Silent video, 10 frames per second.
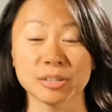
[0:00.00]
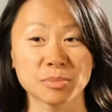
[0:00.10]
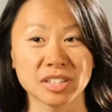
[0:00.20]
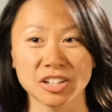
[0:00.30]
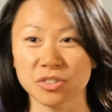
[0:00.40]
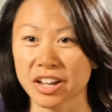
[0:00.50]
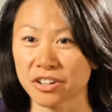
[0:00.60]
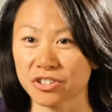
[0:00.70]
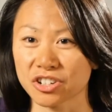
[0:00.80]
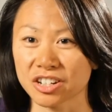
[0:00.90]
dips in your
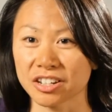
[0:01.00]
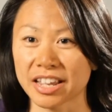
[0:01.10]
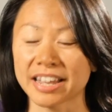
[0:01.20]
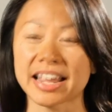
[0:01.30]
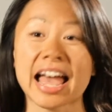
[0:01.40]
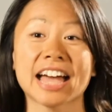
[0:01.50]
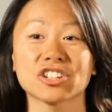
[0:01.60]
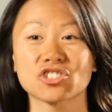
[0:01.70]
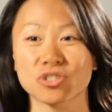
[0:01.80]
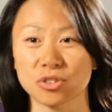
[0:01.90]
energy, and
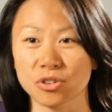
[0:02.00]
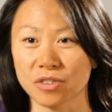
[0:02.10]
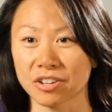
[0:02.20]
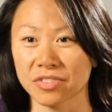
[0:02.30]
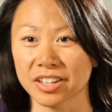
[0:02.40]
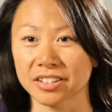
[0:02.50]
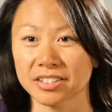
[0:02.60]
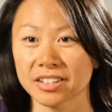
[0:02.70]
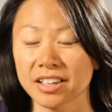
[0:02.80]
added sugar cravings.